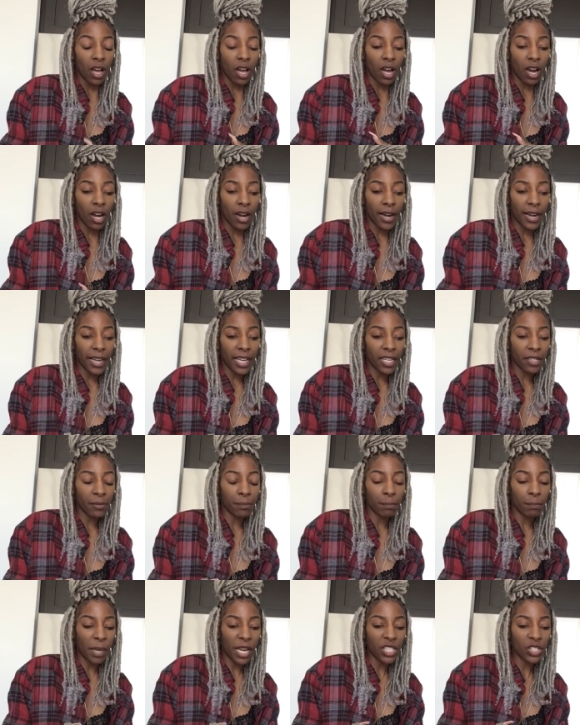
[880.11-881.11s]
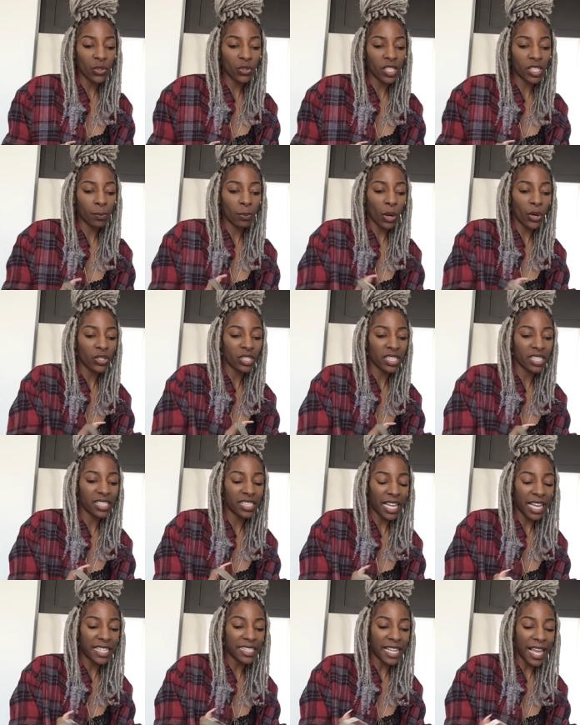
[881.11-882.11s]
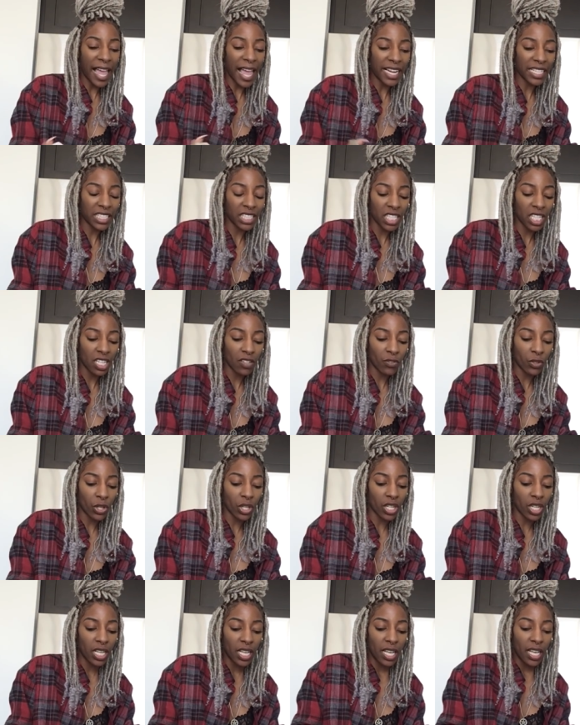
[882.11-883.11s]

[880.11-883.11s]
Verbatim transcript: All right, make sure this person stays active or